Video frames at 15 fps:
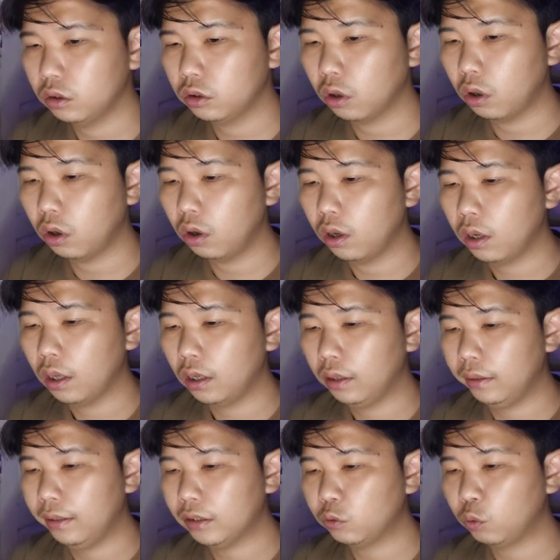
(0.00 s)
So
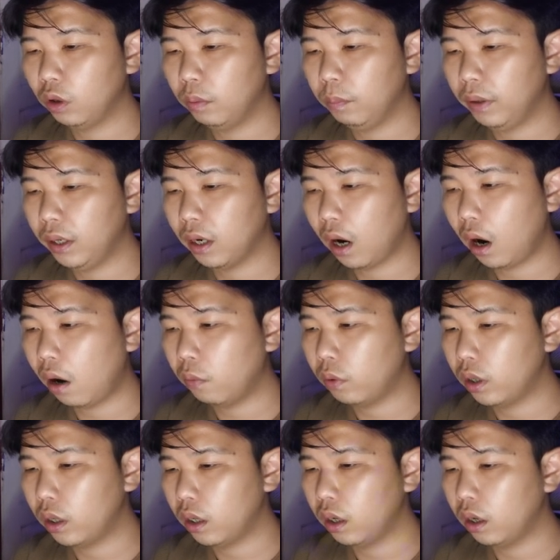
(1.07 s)
this will be
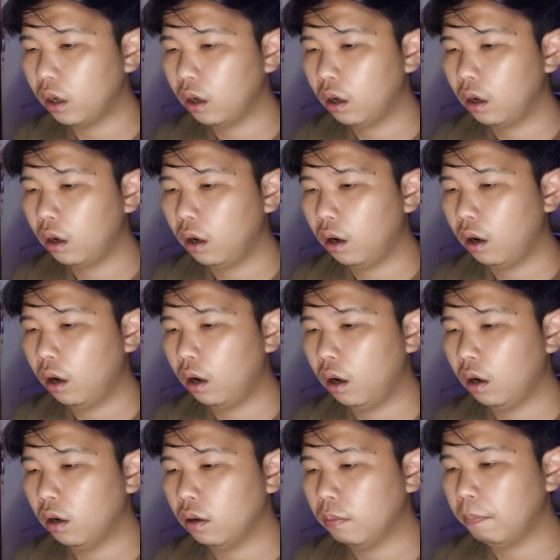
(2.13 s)
our
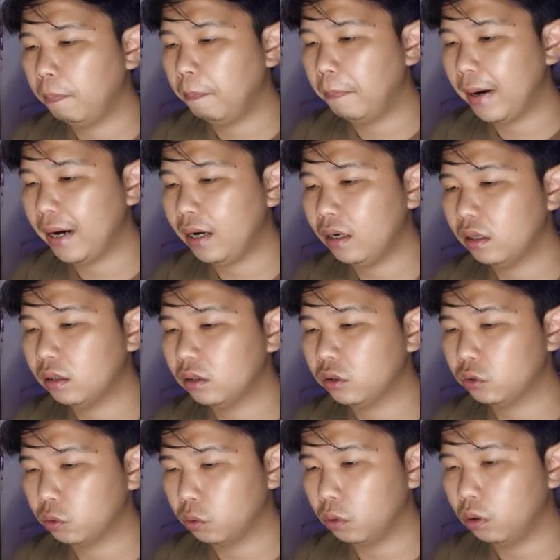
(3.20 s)
main
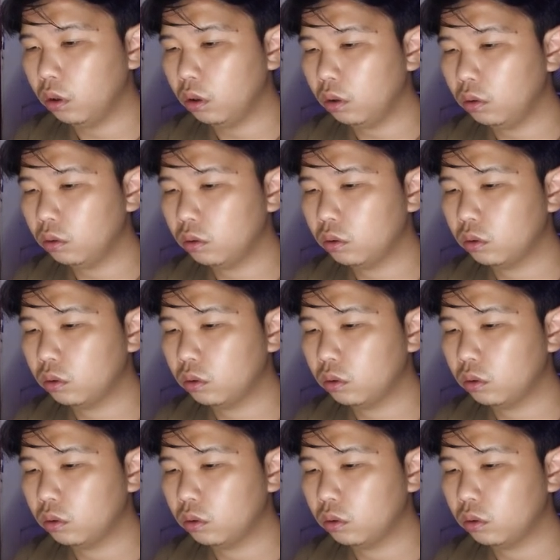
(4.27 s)
tool